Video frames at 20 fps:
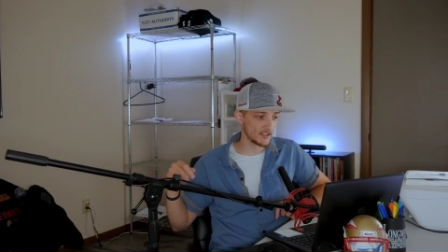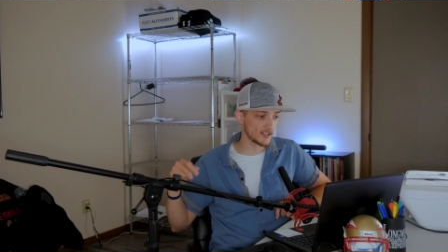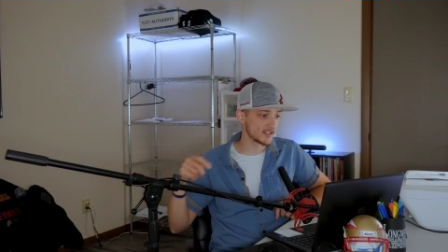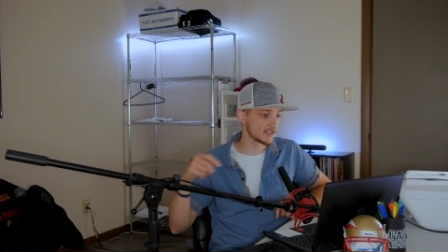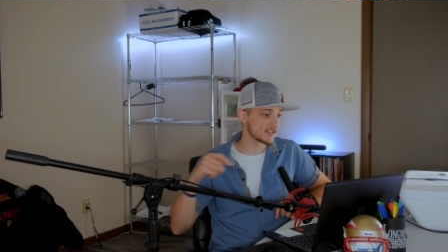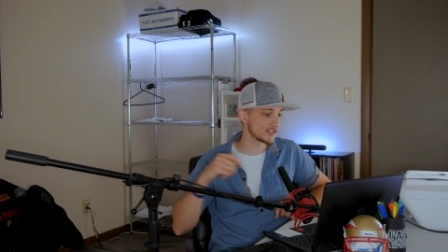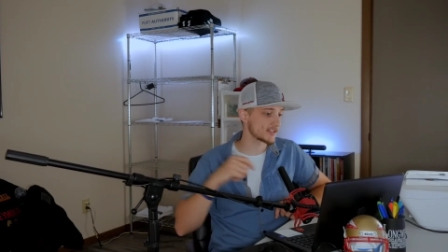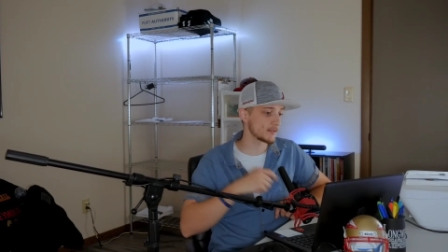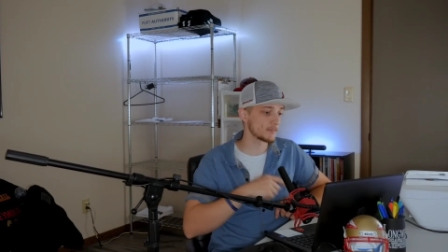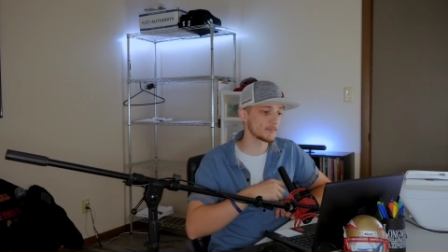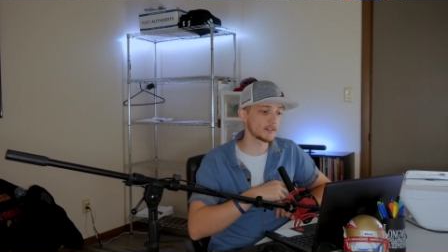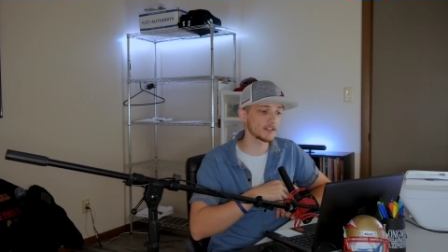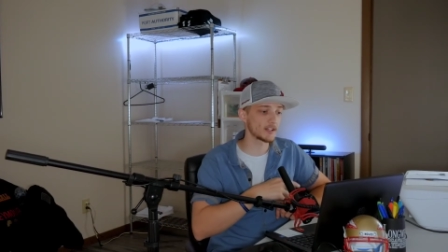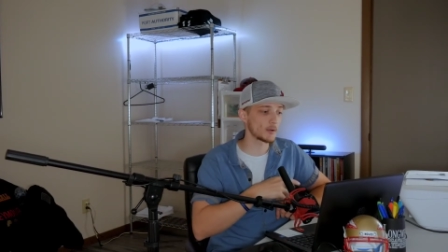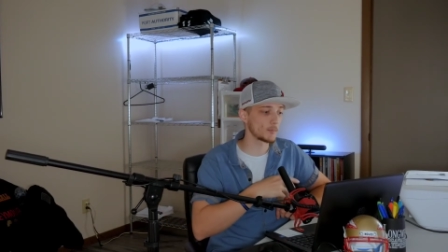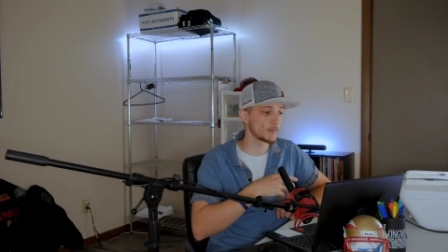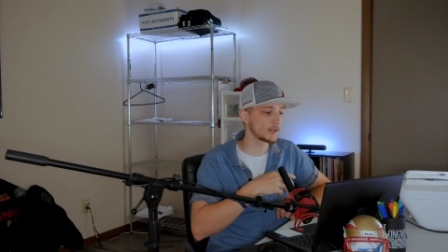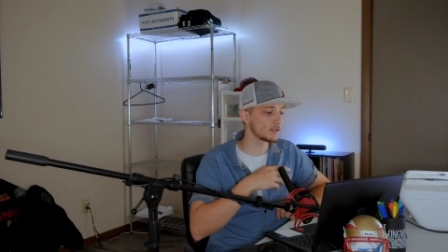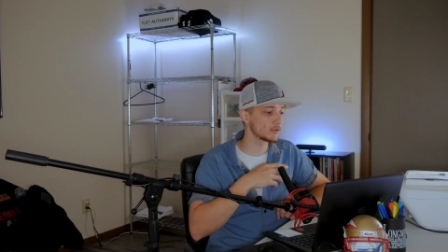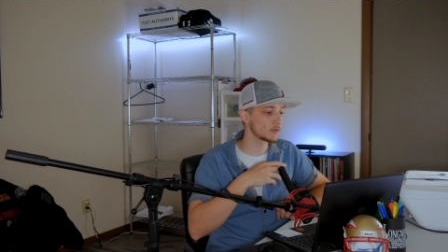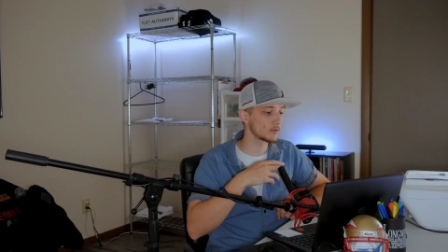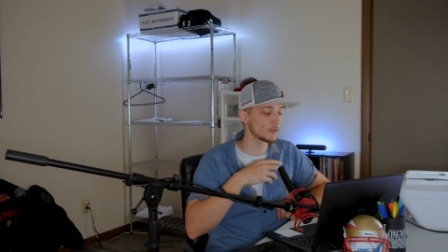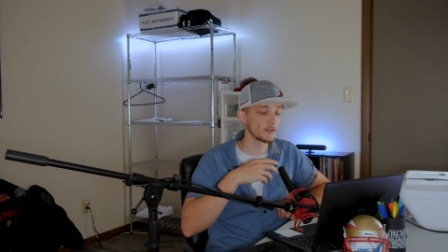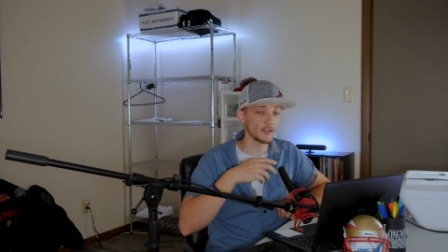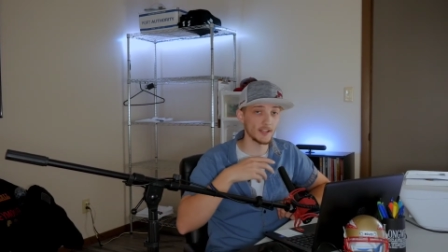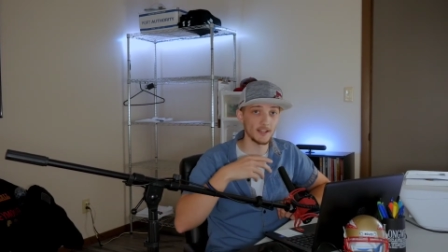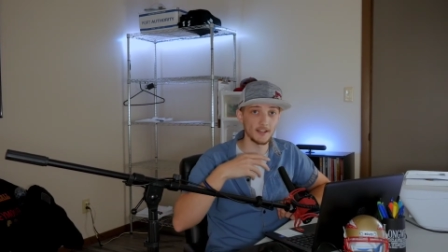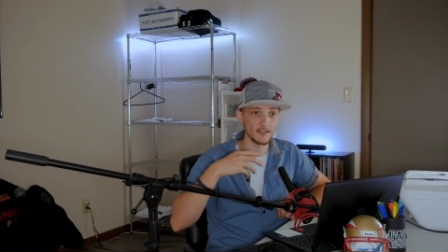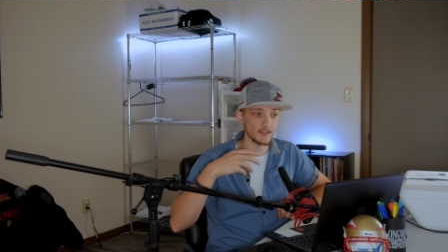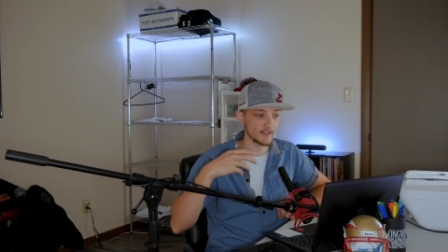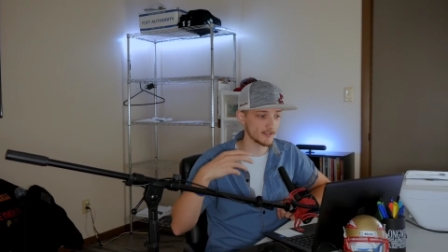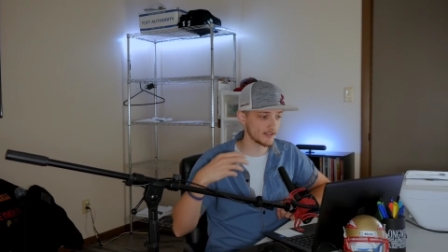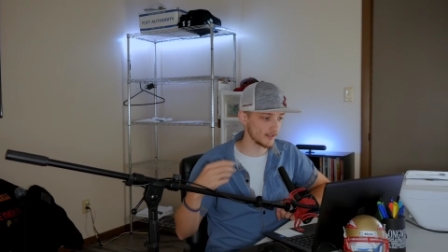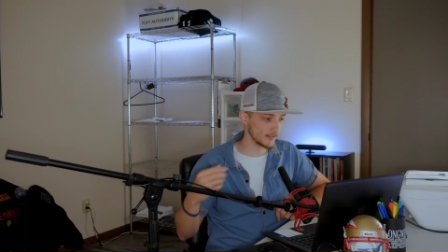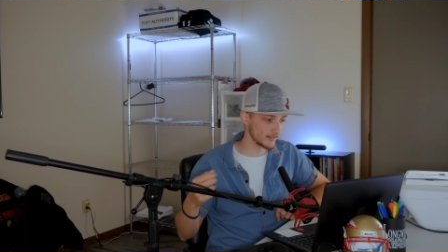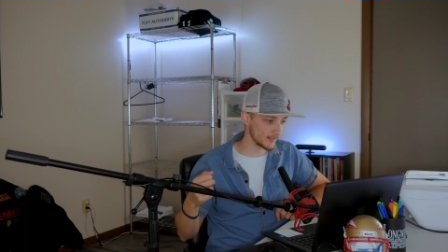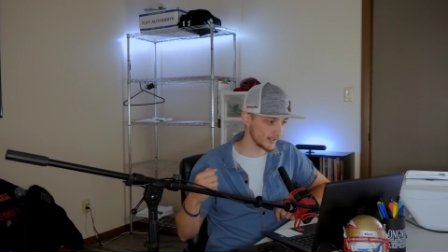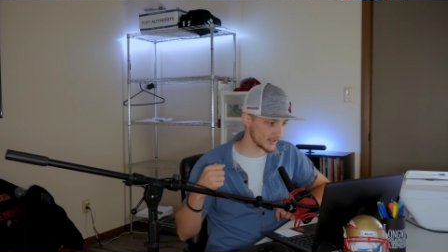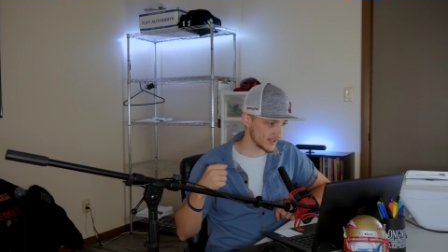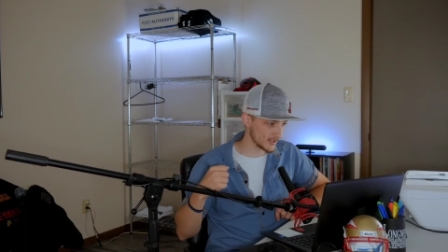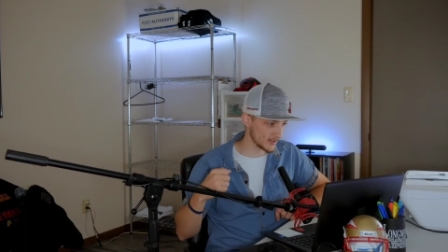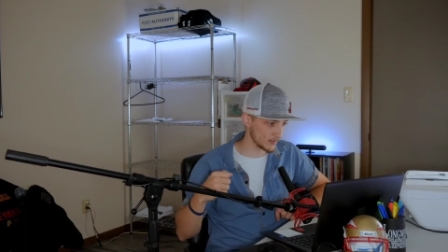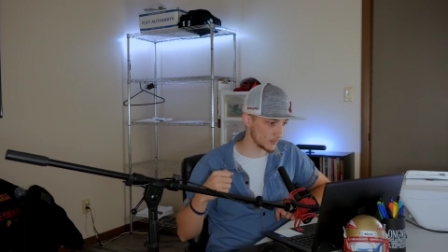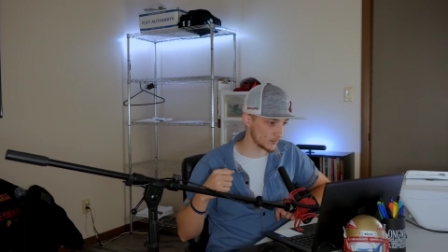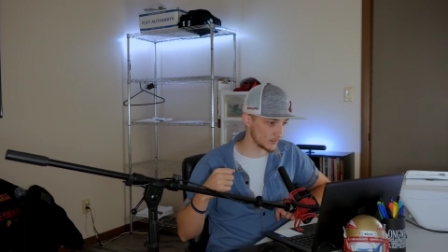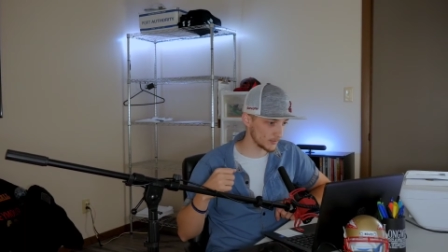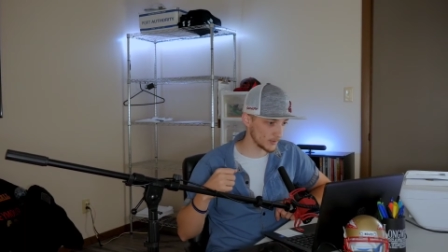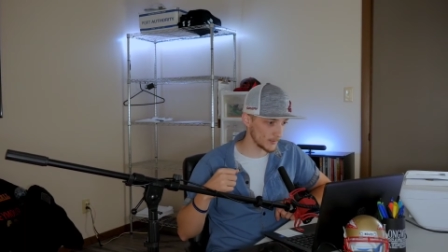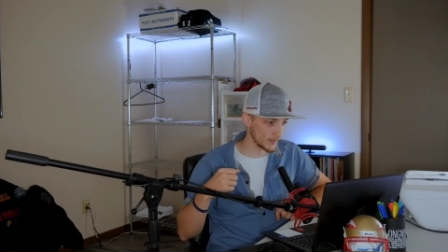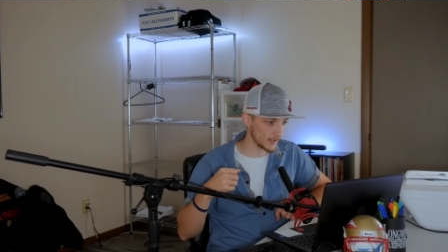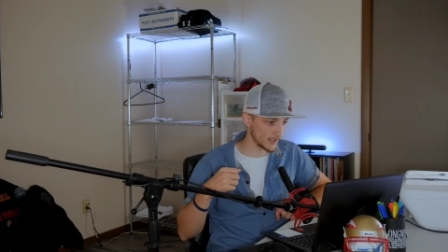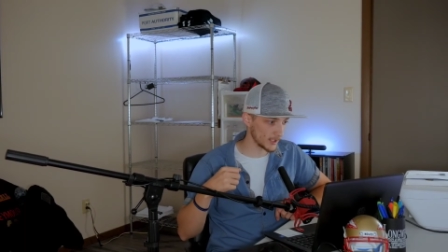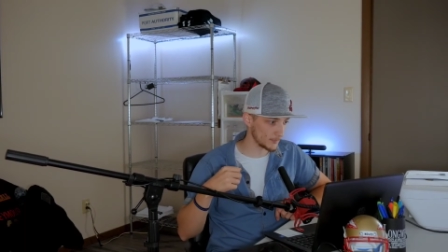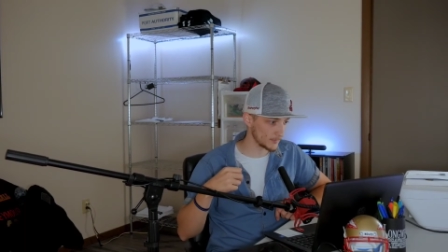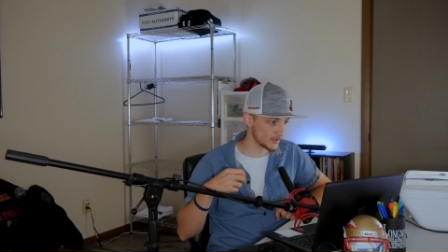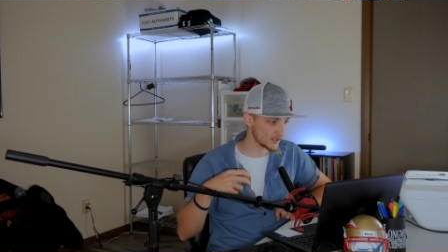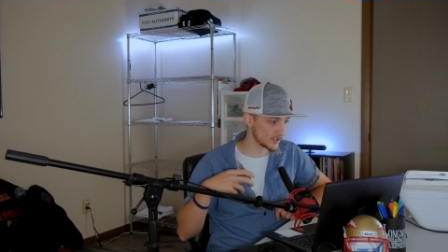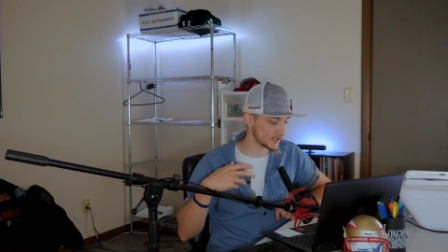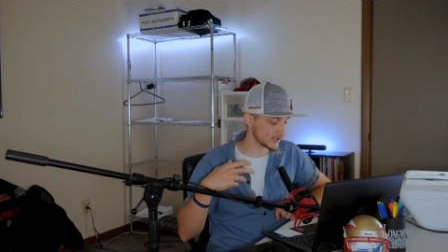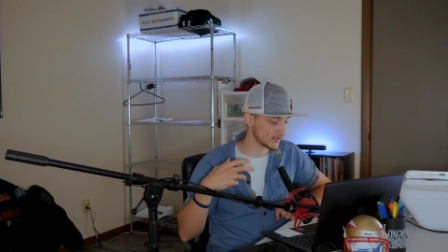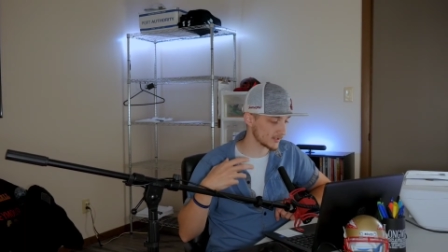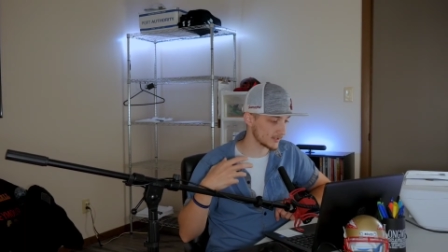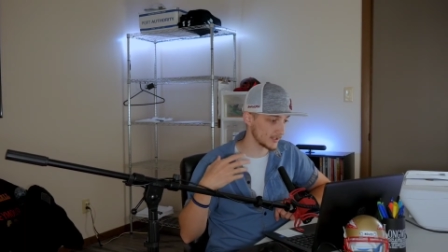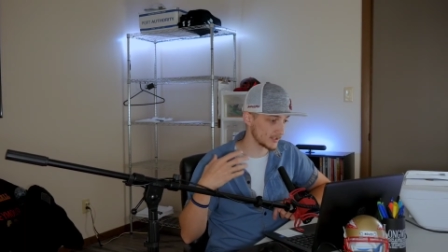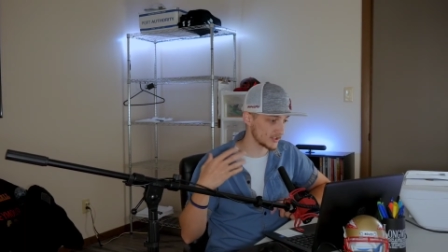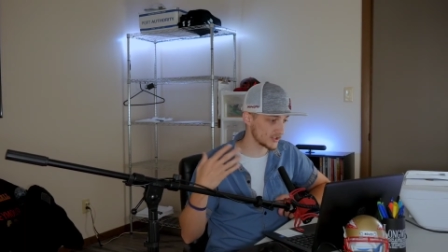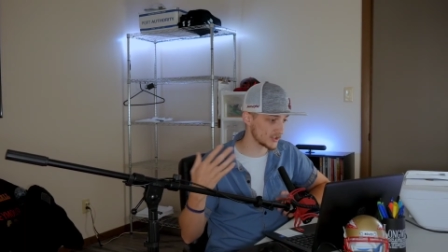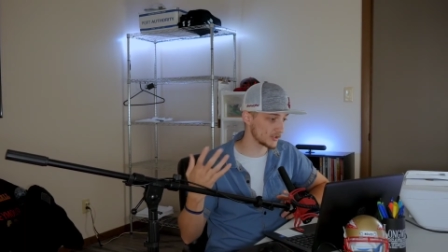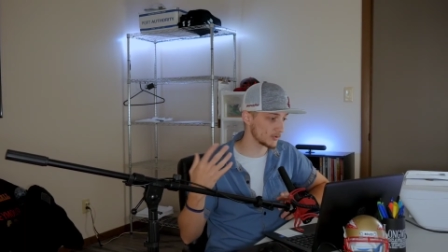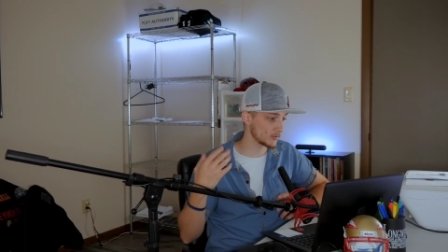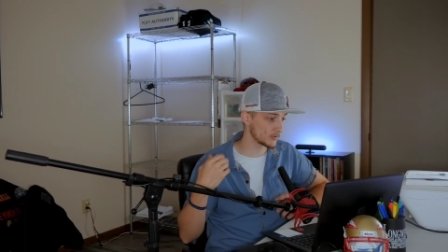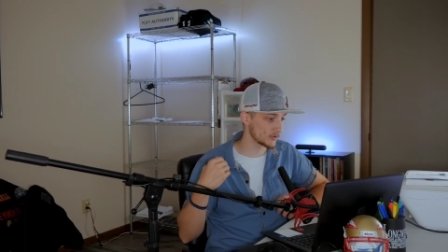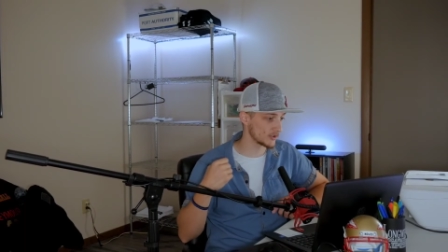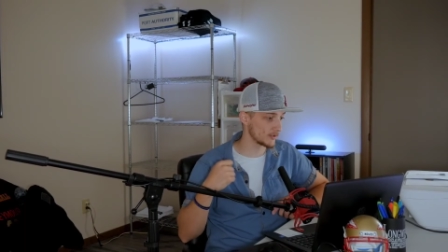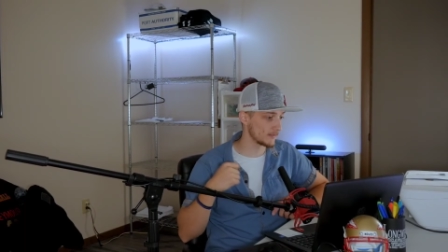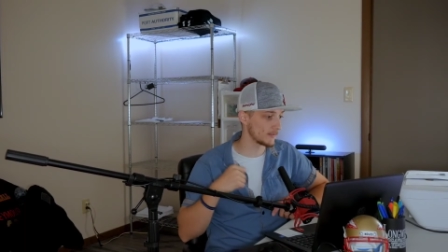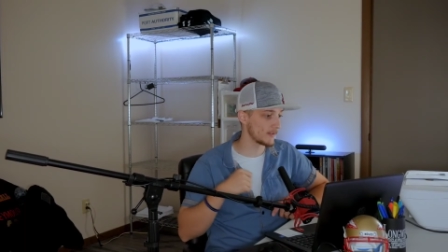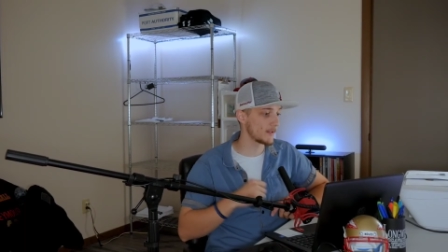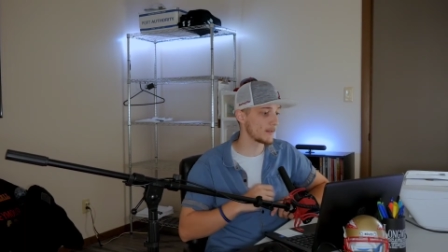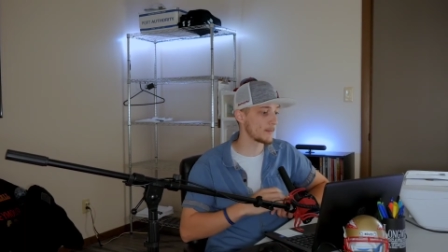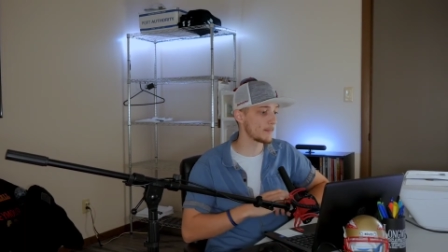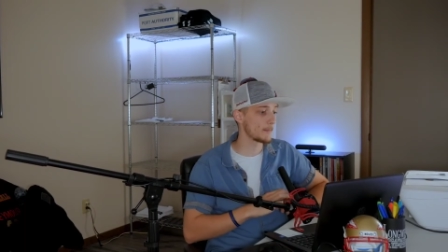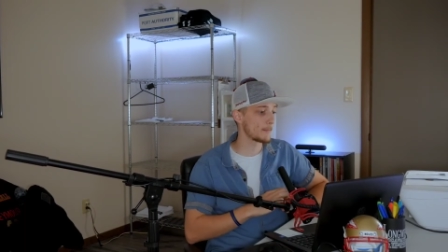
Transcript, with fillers: This is something that we learned in Sunday school growing up as children.